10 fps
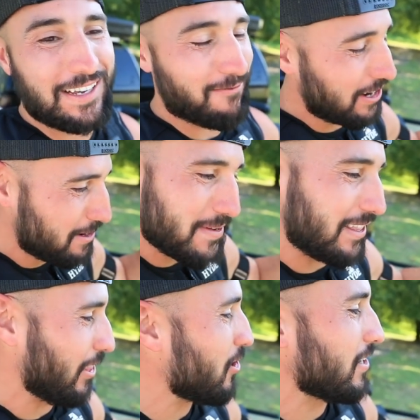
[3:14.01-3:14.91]
and we're gonna be
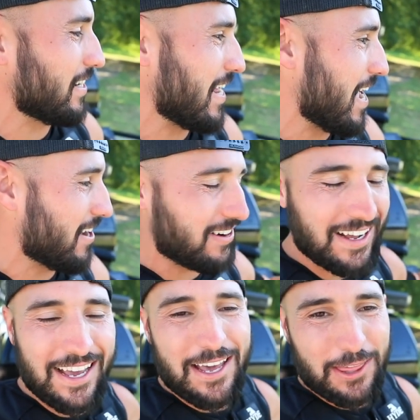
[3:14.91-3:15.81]
loading it down.
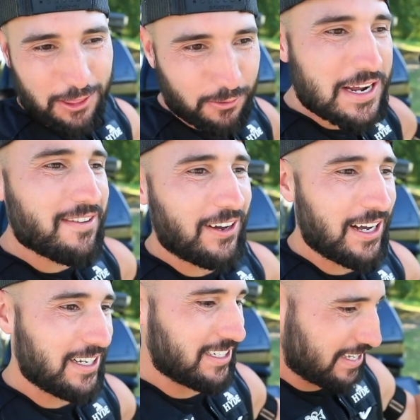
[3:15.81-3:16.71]
Three of
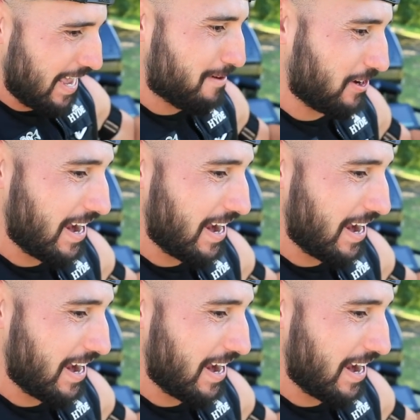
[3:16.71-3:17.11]
us, camera